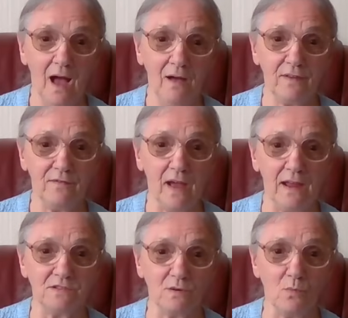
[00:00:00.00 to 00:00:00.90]
I have to
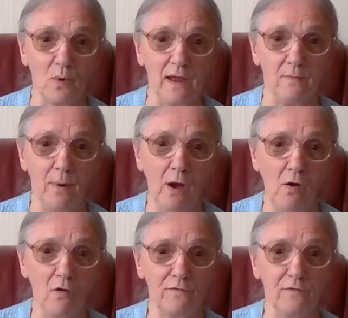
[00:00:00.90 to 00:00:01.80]
find somewhere to
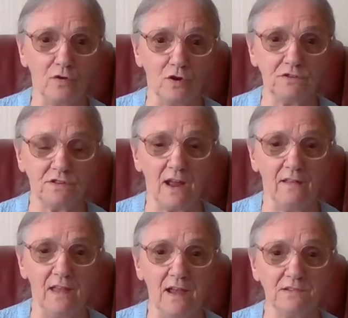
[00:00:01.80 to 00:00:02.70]
park first,
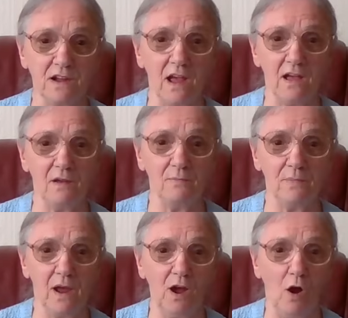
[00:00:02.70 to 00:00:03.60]
and there is a,
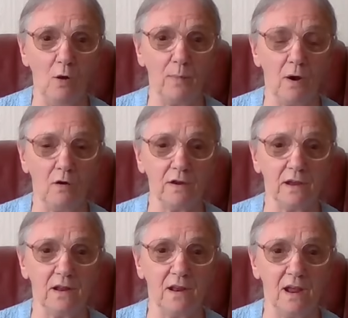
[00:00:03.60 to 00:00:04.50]
um, a car
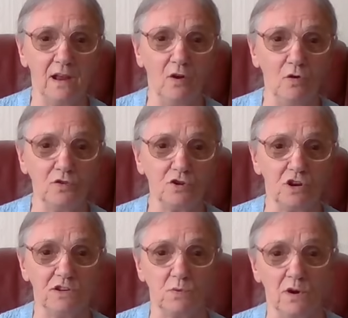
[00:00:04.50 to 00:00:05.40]
park in uh, North
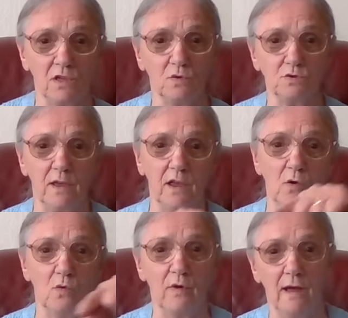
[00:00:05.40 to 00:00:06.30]
Shields, one of those where
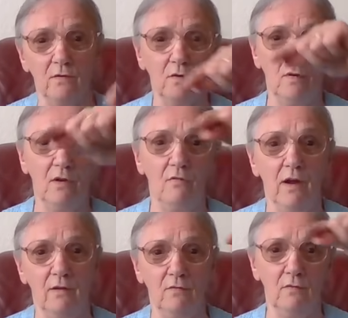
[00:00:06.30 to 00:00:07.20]
you go round and
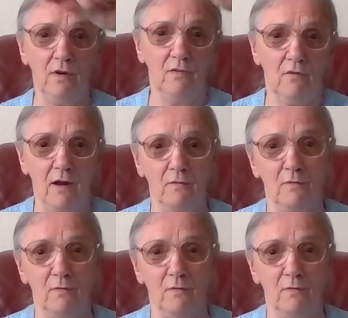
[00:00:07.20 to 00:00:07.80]
round and